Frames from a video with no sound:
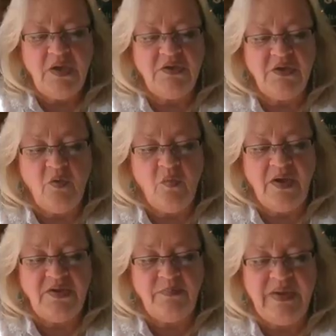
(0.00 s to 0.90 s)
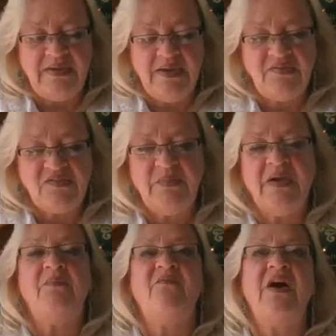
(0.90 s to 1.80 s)
And you know what? You may gain some
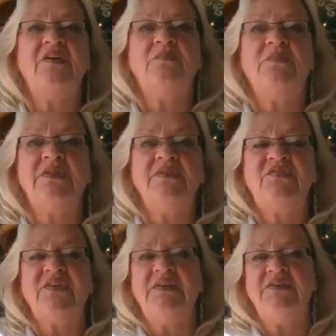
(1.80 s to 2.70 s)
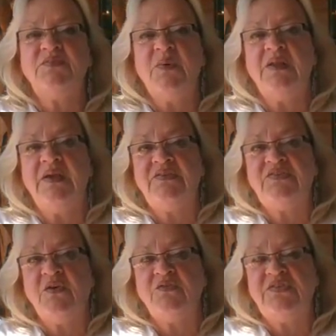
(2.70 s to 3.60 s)
valuable insight as well
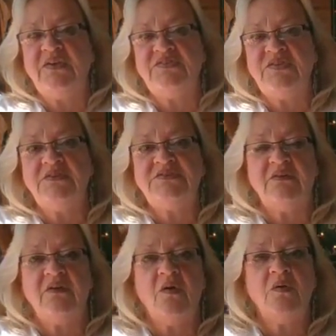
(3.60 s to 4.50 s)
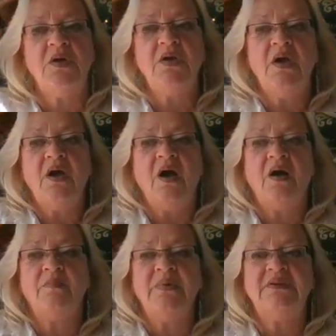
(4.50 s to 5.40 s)
as, so says Tarot,
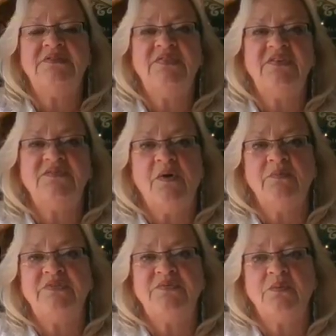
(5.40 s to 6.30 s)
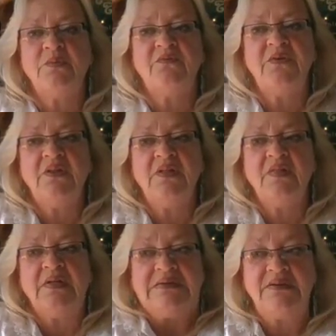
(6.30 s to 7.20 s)
um, into these moments when we're
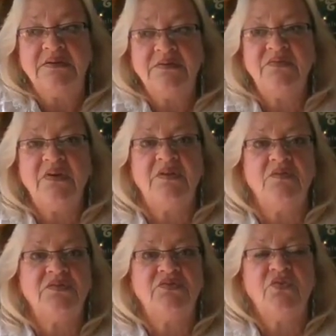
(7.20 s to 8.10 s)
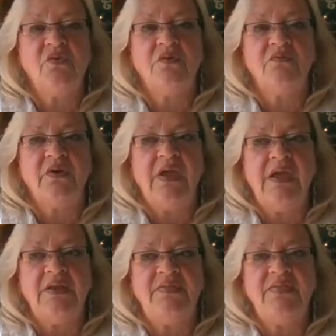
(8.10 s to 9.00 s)
feeling like we've got no control over
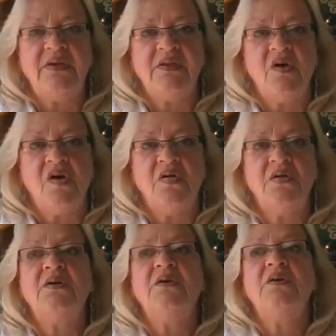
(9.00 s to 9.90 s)
anything at all.